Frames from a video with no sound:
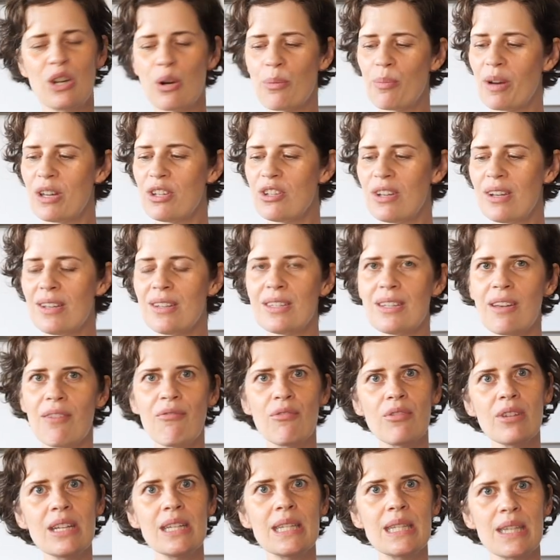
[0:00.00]
your budget,
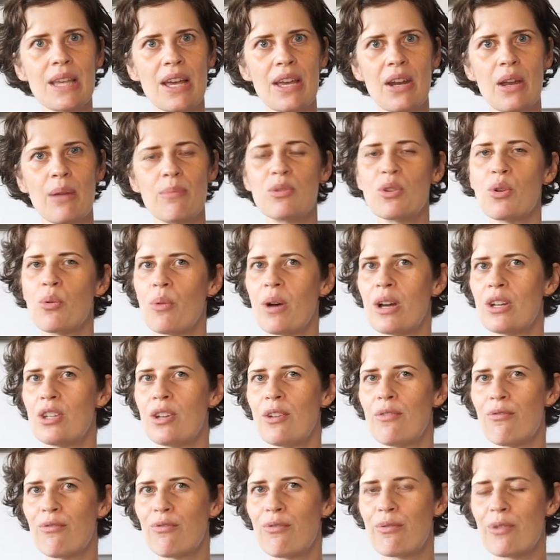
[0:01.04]
definitely sign up to watch
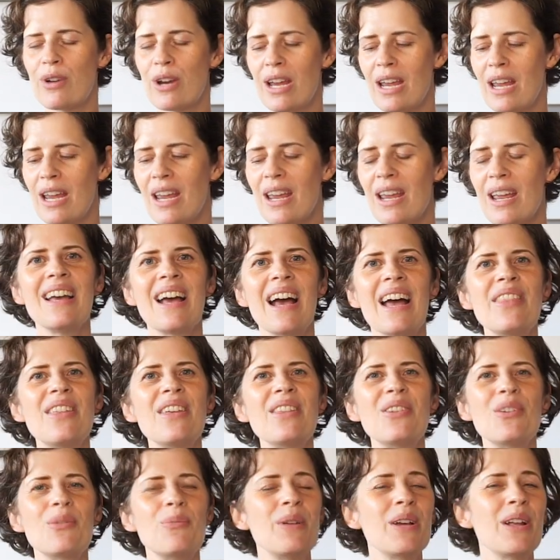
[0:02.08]
it free. I
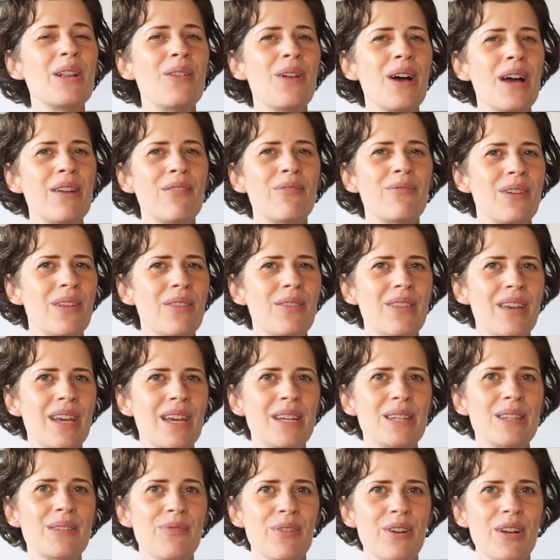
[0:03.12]
think there'd be a lot of fun
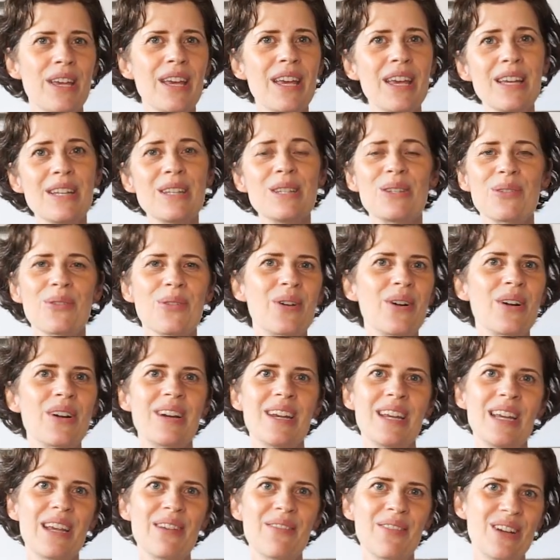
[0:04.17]
things for kids or
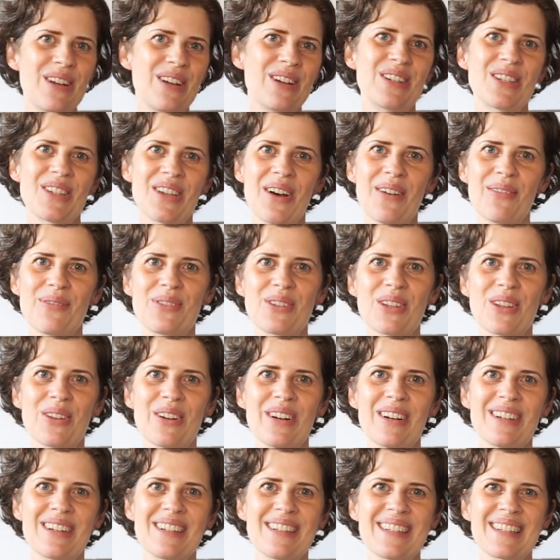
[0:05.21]
even yourself to
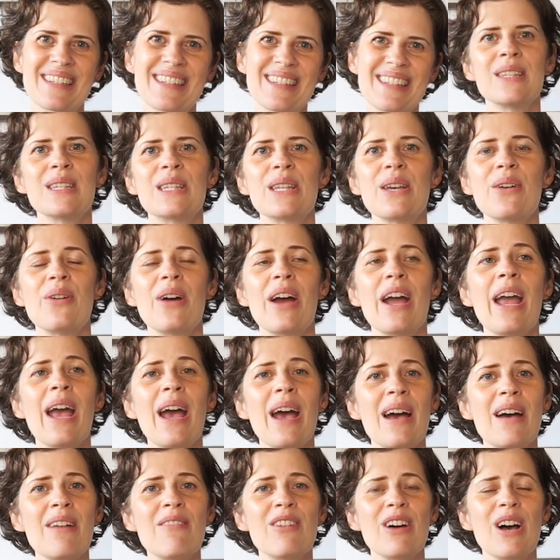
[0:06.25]
learn. So I
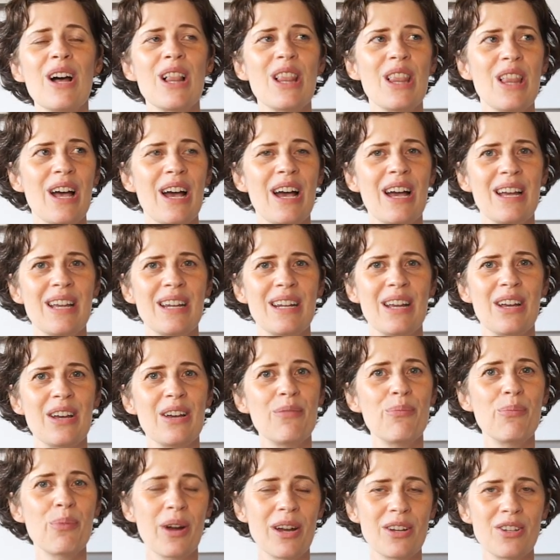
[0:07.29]
have a lot
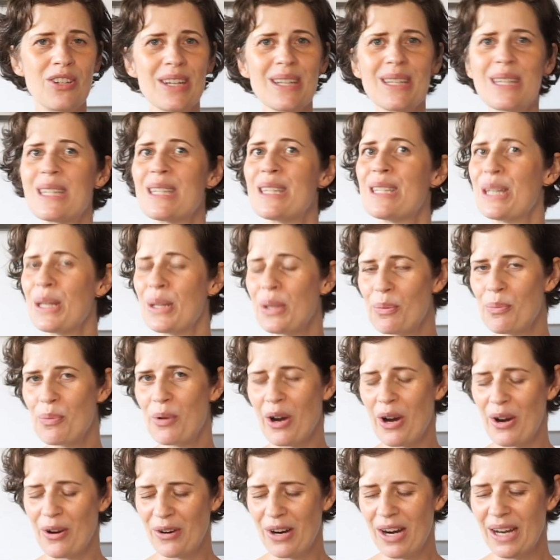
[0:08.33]
of projects still in
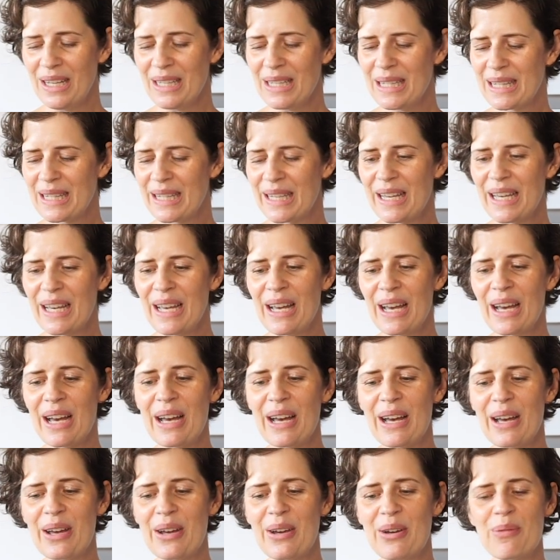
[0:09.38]
progress.
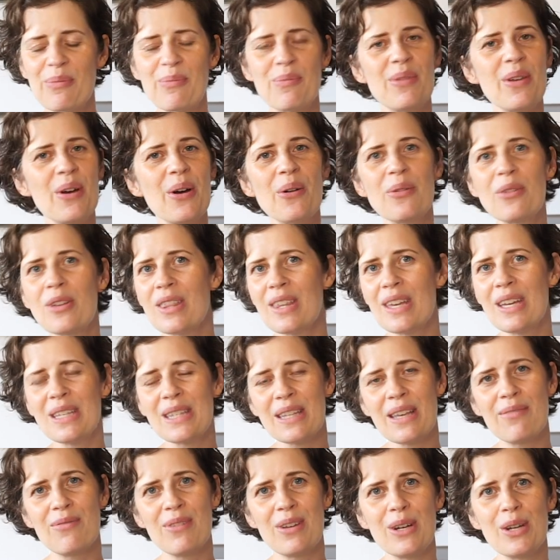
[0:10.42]
The only things
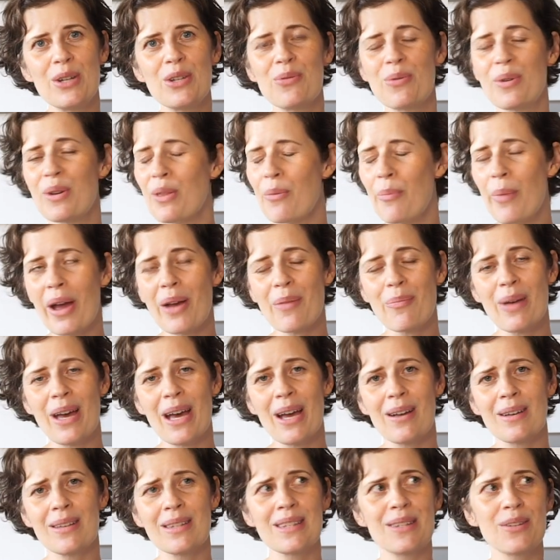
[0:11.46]
I finished were the
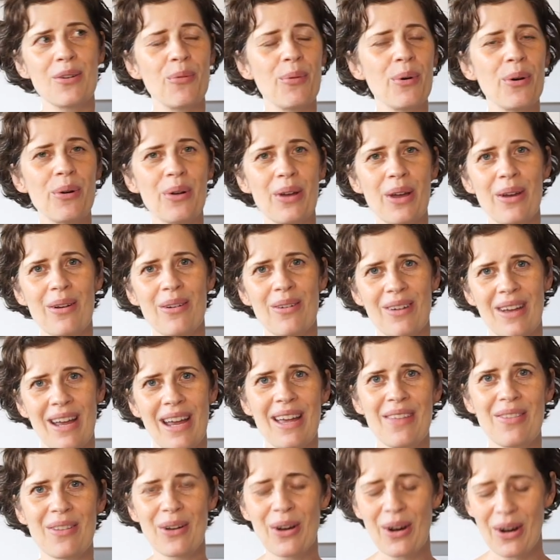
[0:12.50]
backpacks, the quilt coat,
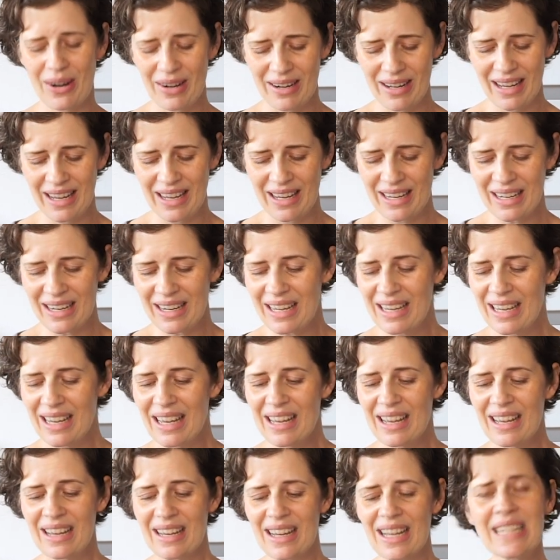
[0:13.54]
and the cardigan,
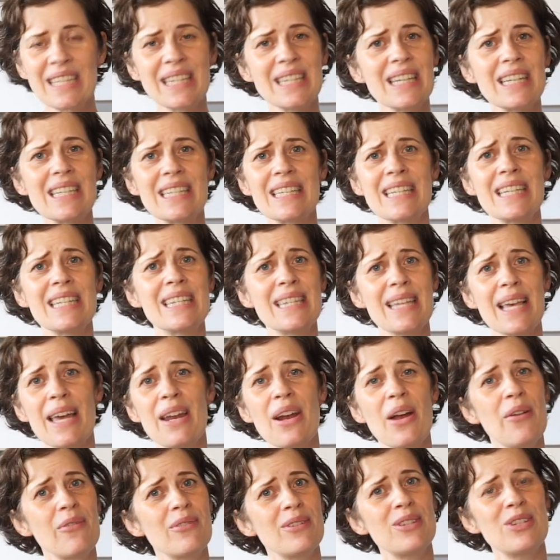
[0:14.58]
because as I said,
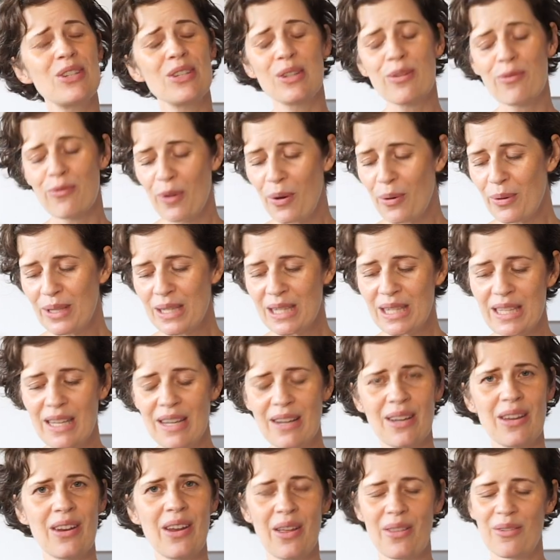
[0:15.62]
I was just
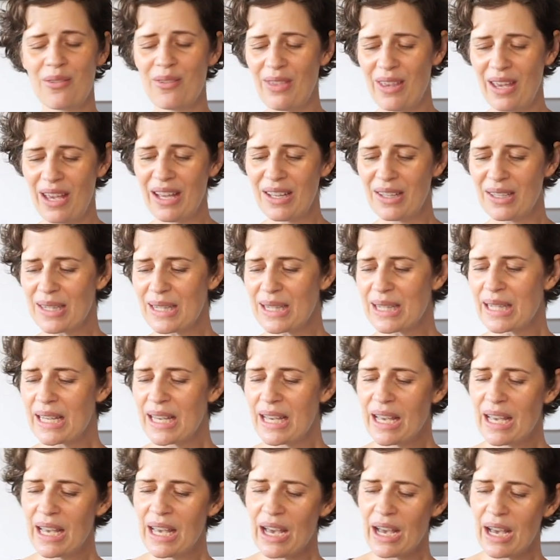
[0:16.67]
focusing on other things.
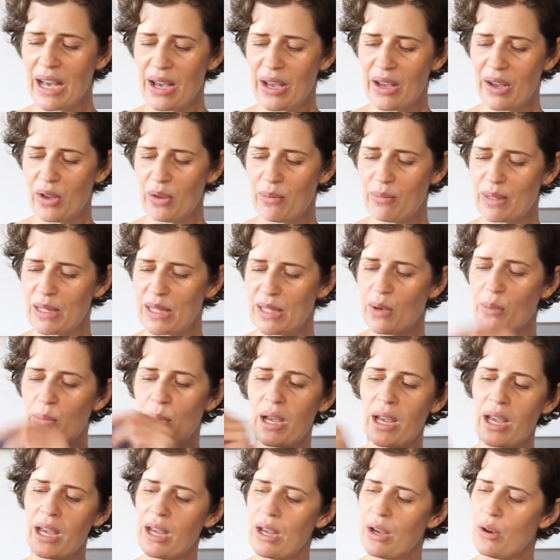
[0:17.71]
So
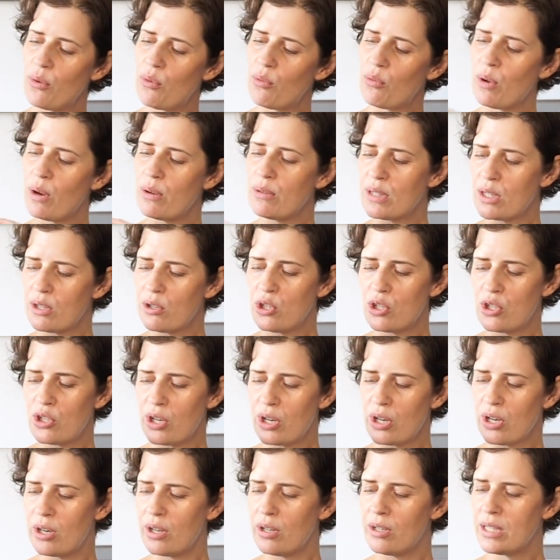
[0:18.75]
my Rosa
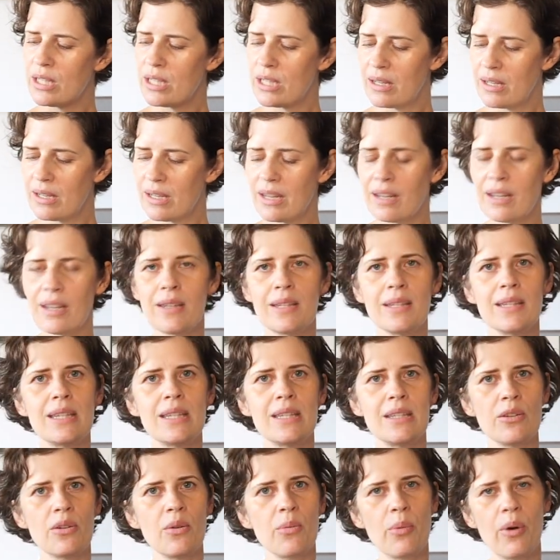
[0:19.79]
shirt is
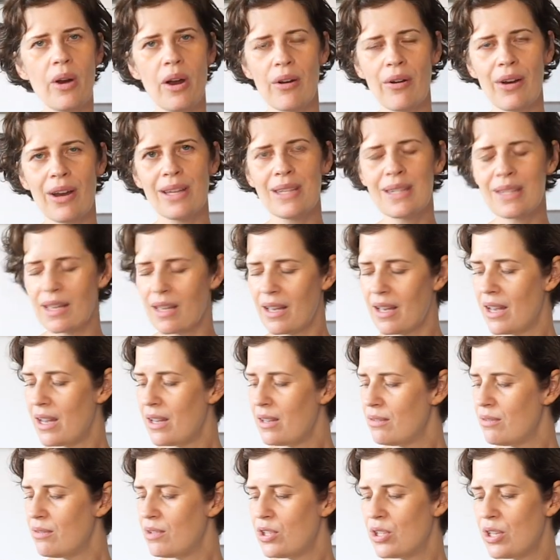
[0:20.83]
still in progress.
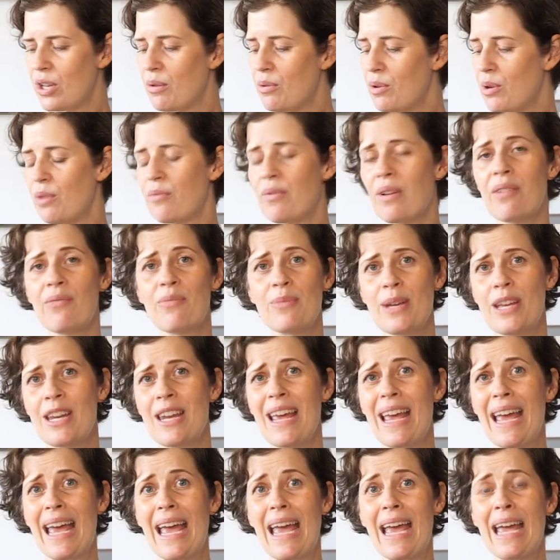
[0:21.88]
I don't know if I've made
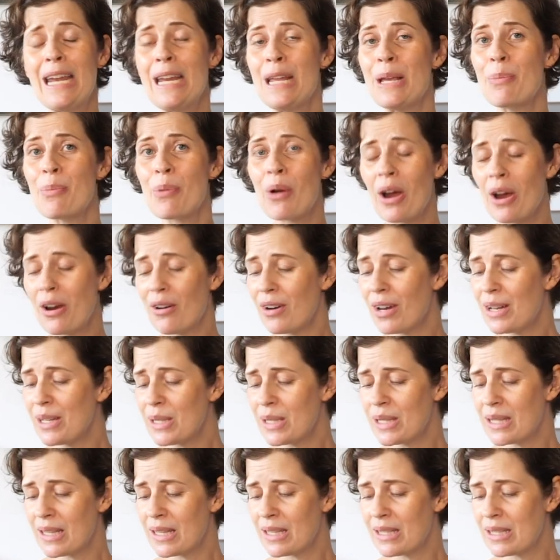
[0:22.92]
any
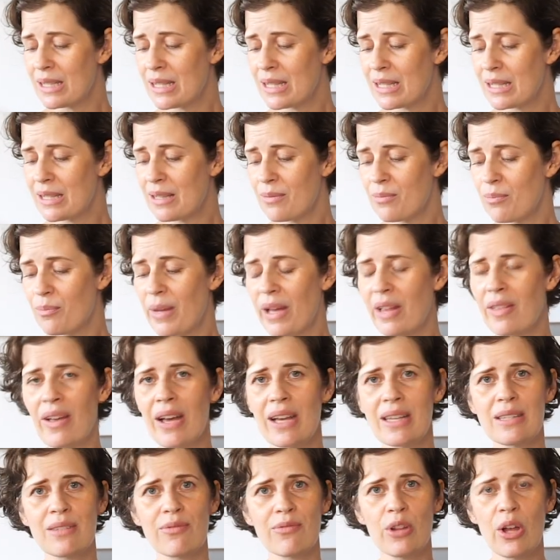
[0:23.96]
progress since my
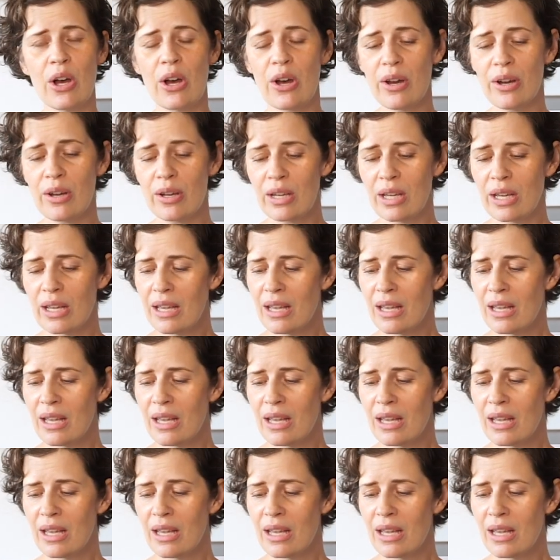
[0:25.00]
last vlog.